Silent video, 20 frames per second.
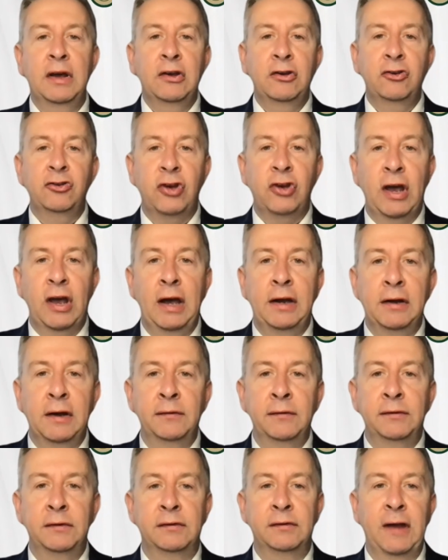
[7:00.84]
shared,
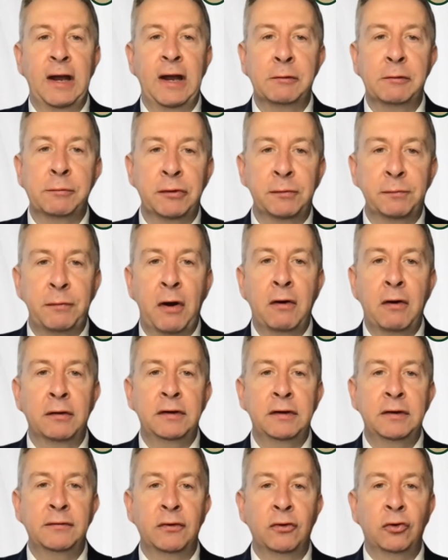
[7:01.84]
and sustainable
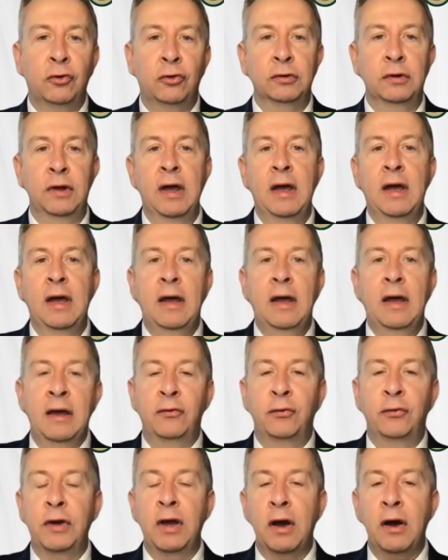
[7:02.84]
prosperity for all,
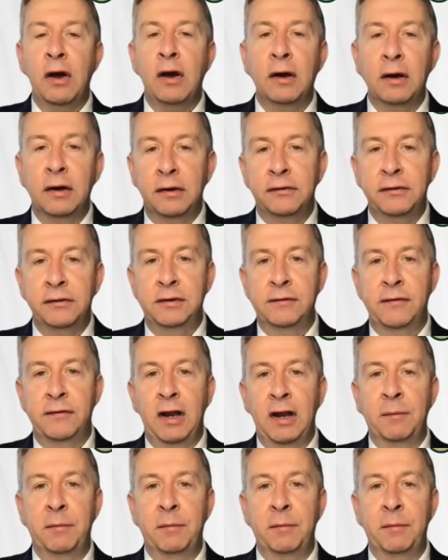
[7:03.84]
if we are to develop